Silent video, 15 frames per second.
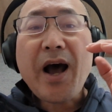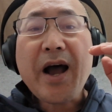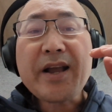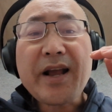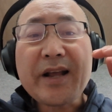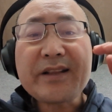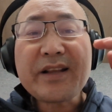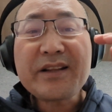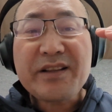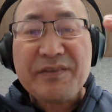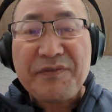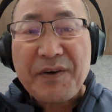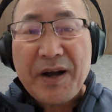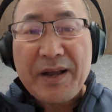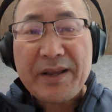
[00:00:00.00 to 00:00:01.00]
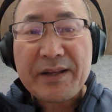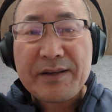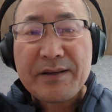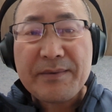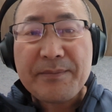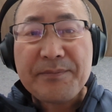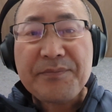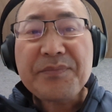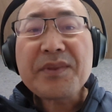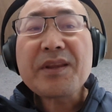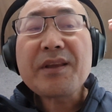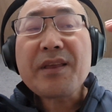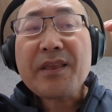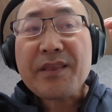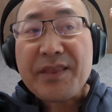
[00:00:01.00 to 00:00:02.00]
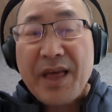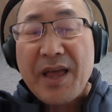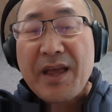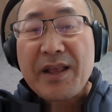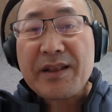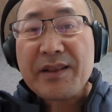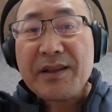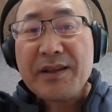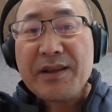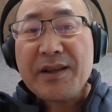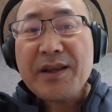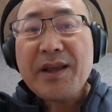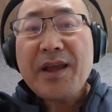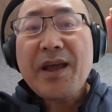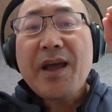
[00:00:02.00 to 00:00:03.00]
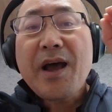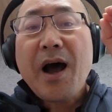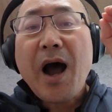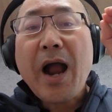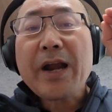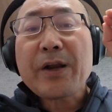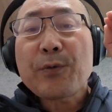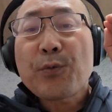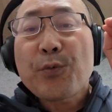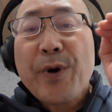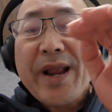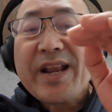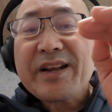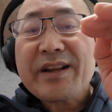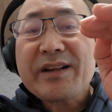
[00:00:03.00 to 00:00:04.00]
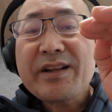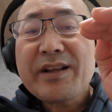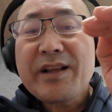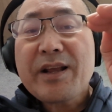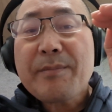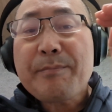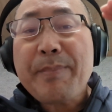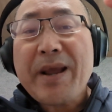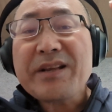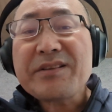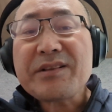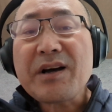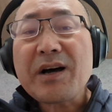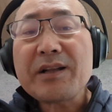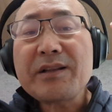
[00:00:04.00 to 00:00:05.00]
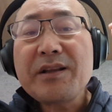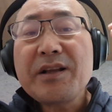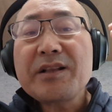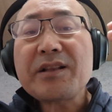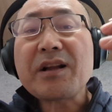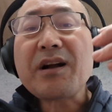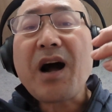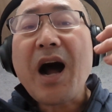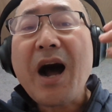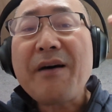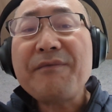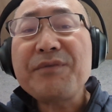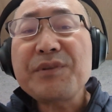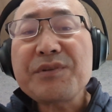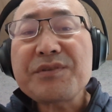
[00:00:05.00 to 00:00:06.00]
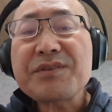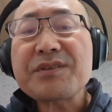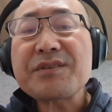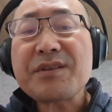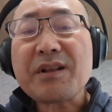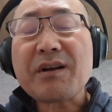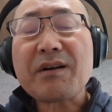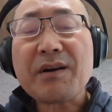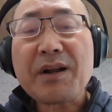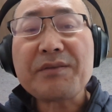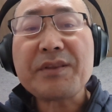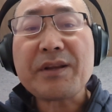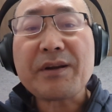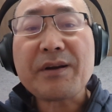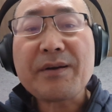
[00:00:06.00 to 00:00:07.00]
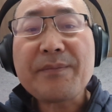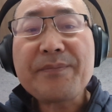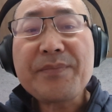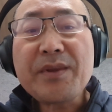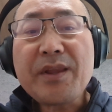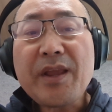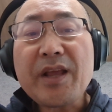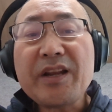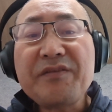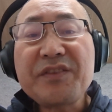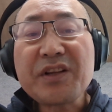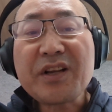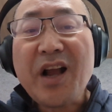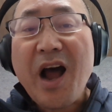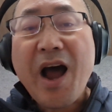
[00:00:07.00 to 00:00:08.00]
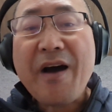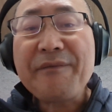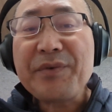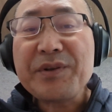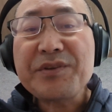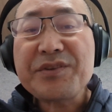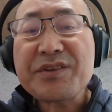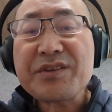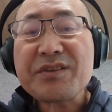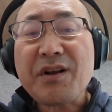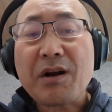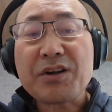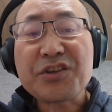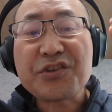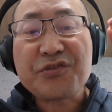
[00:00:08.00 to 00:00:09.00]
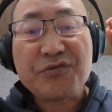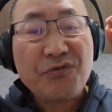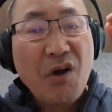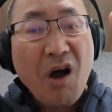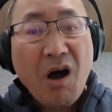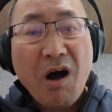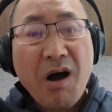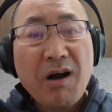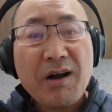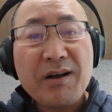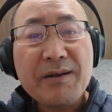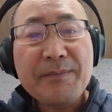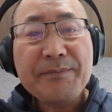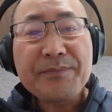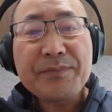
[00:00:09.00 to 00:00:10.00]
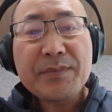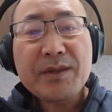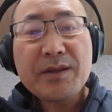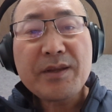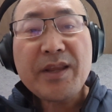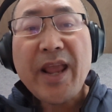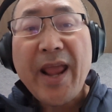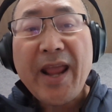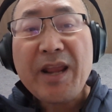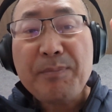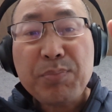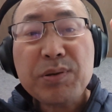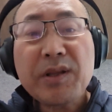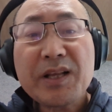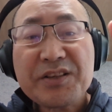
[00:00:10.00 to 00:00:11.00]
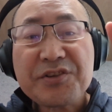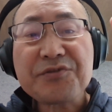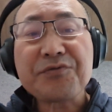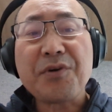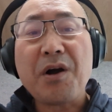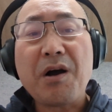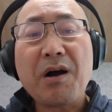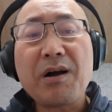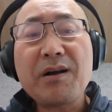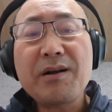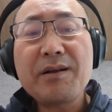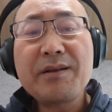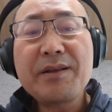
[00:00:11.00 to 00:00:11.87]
I identify it, then I rate it based on the confluences that are out there. And if the confluences are strong, A plus strong,